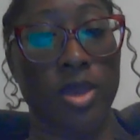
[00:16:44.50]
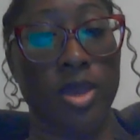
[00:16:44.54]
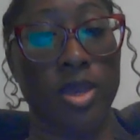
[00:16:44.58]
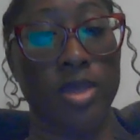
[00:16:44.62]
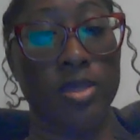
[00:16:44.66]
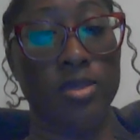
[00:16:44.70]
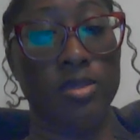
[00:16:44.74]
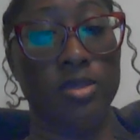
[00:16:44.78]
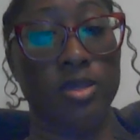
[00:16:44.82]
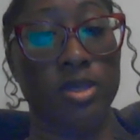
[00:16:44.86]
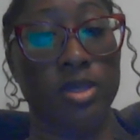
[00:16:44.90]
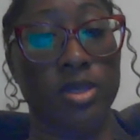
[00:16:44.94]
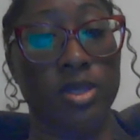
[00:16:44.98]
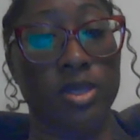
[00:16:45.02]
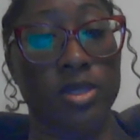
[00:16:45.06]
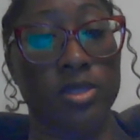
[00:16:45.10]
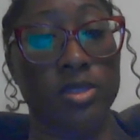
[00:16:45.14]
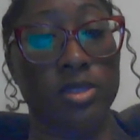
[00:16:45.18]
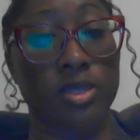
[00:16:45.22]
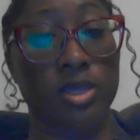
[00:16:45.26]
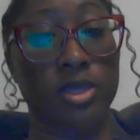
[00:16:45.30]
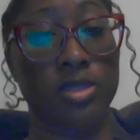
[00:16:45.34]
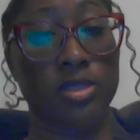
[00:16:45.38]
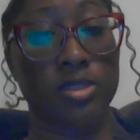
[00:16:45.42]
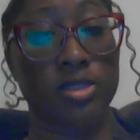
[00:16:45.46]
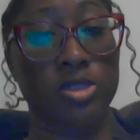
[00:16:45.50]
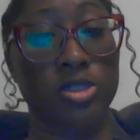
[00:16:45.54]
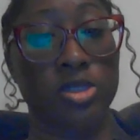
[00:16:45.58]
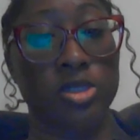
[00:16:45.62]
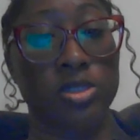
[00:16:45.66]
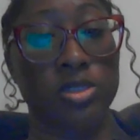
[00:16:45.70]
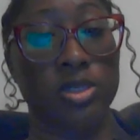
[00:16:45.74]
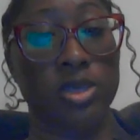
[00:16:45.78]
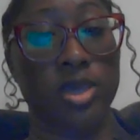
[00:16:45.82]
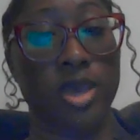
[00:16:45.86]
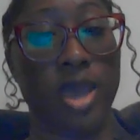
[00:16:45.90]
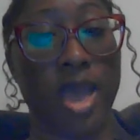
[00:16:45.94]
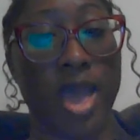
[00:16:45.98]
And the
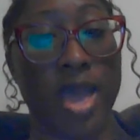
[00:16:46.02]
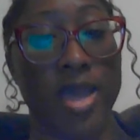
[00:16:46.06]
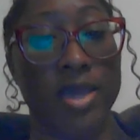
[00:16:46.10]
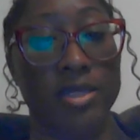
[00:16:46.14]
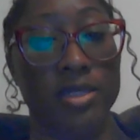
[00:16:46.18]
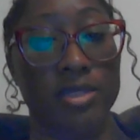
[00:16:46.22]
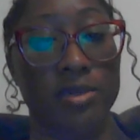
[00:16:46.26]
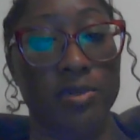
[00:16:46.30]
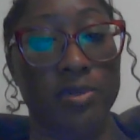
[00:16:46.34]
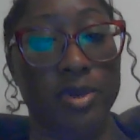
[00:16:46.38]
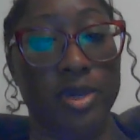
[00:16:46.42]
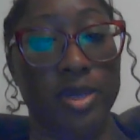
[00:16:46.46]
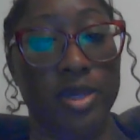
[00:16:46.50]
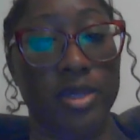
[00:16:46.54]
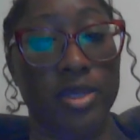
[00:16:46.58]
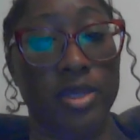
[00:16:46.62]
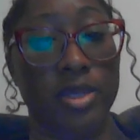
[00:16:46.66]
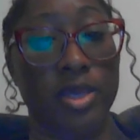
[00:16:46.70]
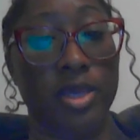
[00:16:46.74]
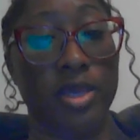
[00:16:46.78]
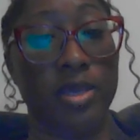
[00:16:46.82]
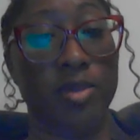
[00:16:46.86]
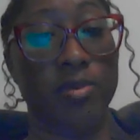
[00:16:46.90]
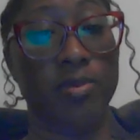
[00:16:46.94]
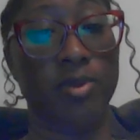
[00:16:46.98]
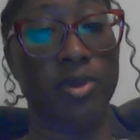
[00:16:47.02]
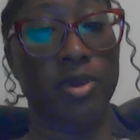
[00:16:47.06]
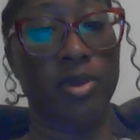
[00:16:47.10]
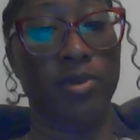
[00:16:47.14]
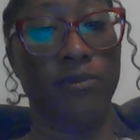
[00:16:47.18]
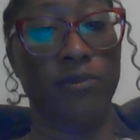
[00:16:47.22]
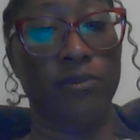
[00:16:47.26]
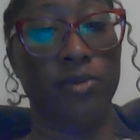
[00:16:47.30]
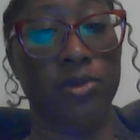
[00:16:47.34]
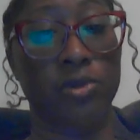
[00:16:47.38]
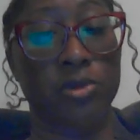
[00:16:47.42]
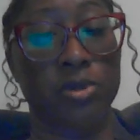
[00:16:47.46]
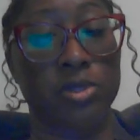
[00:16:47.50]
intelligence aspect can be
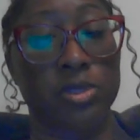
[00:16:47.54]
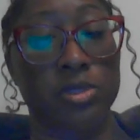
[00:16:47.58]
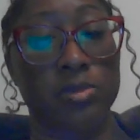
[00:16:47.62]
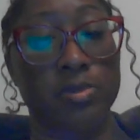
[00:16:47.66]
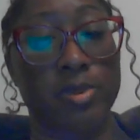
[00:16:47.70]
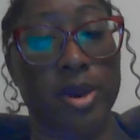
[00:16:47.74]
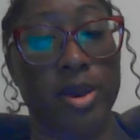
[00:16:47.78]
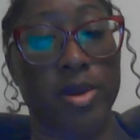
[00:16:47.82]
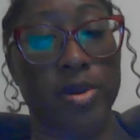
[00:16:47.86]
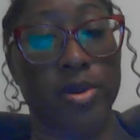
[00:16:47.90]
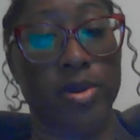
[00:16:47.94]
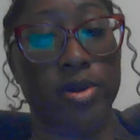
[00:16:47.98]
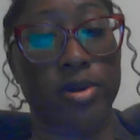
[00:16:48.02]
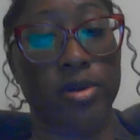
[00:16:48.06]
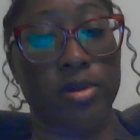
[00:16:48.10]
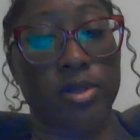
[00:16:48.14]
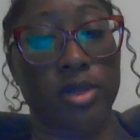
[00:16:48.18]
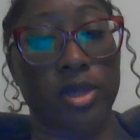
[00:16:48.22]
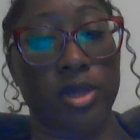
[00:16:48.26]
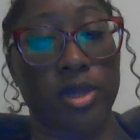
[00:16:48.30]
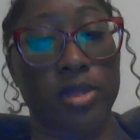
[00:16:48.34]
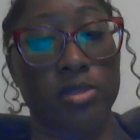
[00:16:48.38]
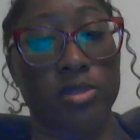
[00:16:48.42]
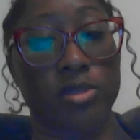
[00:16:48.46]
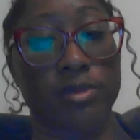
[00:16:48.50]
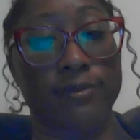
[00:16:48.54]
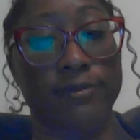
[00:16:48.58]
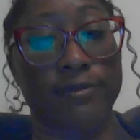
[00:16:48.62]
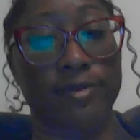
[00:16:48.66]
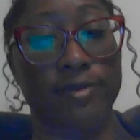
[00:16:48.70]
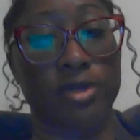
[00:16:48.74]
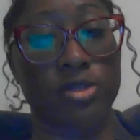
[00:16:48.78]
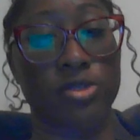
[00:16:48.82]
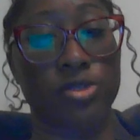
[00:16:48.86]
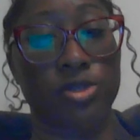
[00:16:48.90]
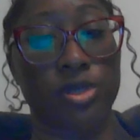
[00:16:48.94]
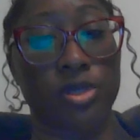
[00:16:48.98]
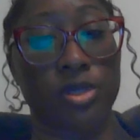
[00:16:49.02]
influenced by early
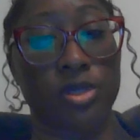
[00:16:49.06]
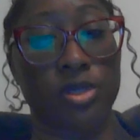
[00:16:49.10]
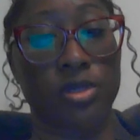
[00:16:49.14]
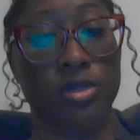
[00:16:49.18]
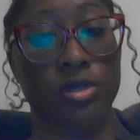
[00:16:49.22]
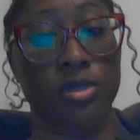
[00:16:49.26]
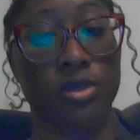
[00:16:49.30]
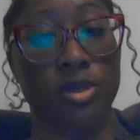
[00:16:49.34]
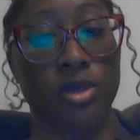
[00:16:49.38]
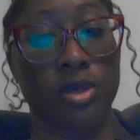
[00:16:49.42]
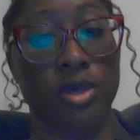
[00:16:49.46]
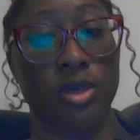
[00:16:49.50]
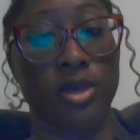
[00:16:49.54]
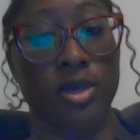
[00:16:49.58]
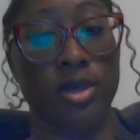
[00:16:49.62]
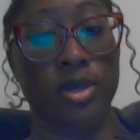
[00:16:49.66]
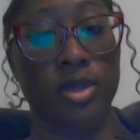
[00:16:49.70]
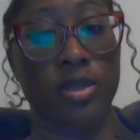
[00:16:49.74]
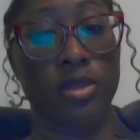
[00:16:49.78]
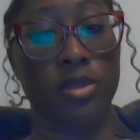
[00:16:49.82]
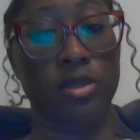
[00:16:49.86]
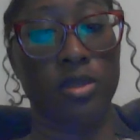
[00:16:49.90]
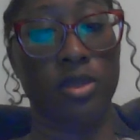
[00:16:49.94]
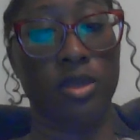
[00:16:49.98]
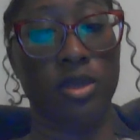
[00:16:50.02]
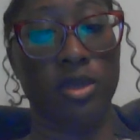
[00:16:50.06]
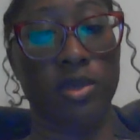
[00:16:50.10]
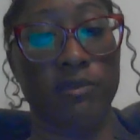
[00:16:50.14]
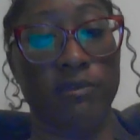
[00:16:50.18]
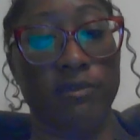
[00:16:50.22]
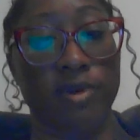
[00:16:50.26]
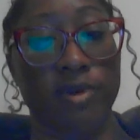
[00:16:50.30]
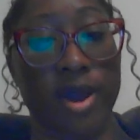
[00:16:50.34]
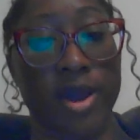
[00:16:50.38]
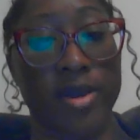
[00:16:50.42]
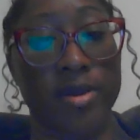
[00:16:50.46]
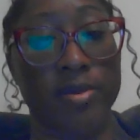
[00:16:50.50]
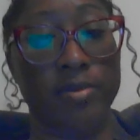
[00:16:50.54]
intervention, the
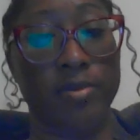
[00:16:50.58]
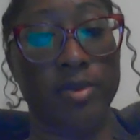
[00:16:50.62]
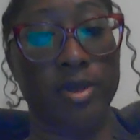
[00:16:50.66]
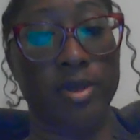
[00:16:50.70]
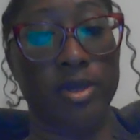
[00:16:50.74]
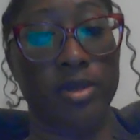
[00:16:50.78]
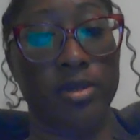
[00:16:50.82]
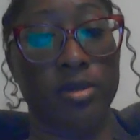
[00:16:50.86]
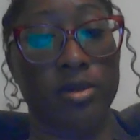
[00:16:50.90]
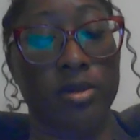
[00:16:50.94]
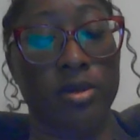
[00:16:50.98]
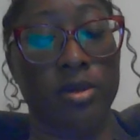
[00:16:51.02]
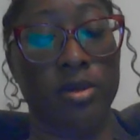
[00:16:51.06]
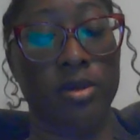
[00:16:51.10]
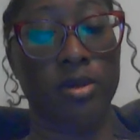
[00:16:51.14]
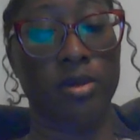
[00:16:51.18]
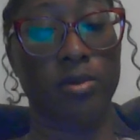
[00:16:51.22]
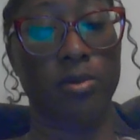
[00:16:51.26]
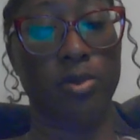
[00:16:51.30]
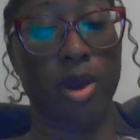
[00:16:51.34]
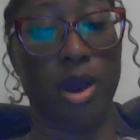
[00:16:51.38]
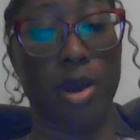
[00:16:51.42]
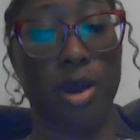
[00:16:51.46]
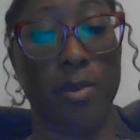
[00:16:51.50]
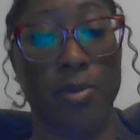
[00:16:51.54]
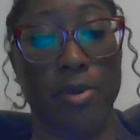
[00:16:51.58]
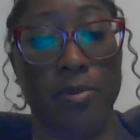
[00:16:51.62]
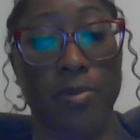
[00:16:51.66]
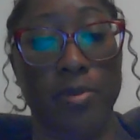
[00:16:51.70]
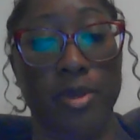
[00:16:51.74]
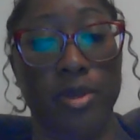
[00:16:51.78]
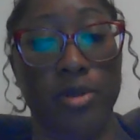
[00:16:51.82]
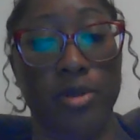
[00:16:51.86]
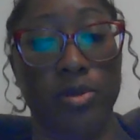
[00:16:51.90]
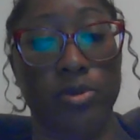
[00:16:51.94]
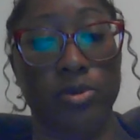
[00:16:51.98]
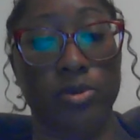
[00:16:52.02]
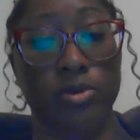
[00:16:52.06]
environment, proper
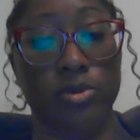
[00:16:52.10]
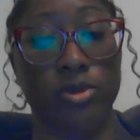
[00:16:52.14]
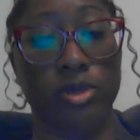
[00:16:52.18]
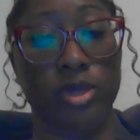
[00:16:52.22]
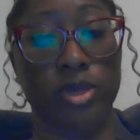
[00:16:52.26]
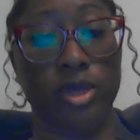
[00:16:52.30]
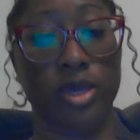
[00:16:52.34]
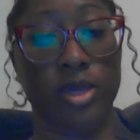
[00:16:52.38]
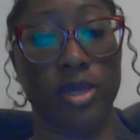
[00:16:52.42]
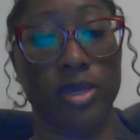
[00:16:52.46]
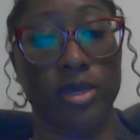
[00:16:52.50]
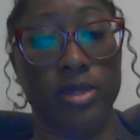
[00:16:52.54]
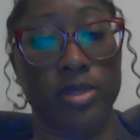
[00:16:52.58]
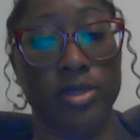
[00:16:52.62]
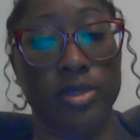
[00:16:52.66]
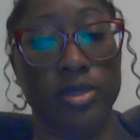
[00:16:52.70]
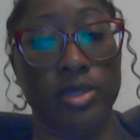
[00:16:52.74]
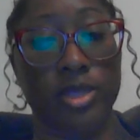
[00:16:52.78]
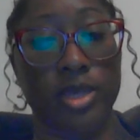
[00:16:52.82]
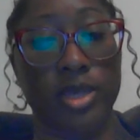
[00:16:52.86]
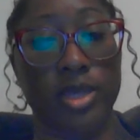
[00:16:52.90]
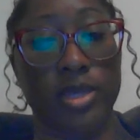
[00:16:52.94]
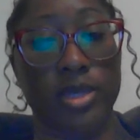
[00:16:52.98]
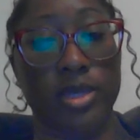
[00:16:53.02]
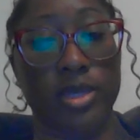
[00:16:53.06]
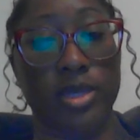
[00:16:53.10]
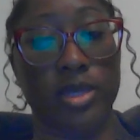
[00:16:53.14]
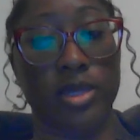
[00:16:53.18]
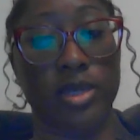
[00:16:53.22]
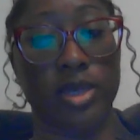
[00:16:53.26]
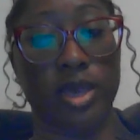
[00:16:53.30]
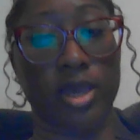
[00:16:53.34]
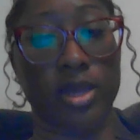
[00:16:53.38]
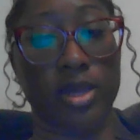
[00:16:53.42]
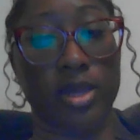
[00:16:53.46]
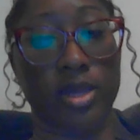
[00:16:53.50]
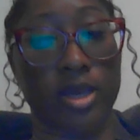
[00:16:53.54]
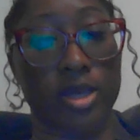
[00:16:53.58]
medical care, and
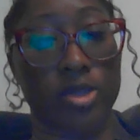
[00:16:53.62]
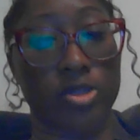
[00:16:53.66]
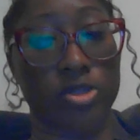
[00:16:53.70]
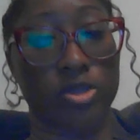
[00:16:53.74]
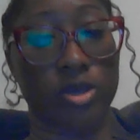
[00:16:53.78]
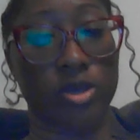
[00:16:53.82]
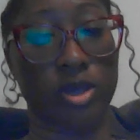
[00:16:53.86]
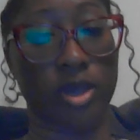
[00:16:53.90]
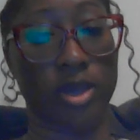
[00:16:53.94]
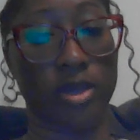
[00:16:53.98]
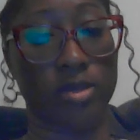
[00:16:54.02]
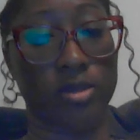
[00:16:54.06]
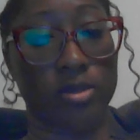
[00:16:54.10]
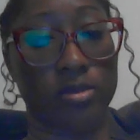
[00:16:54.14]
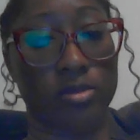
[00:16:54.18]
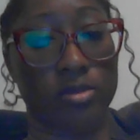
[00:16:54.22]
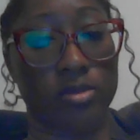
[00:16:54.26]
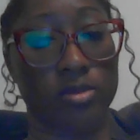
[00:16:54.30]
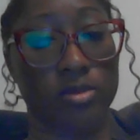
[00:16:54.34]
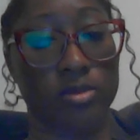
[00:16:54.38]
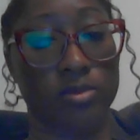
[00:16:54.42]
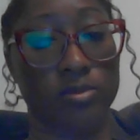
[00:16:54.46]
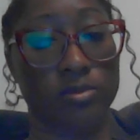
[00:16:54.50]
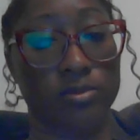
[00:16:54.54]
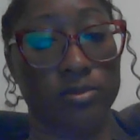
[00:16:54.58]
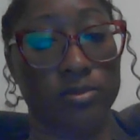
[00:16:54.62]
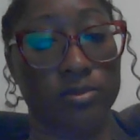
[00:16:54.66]
dedicated educators.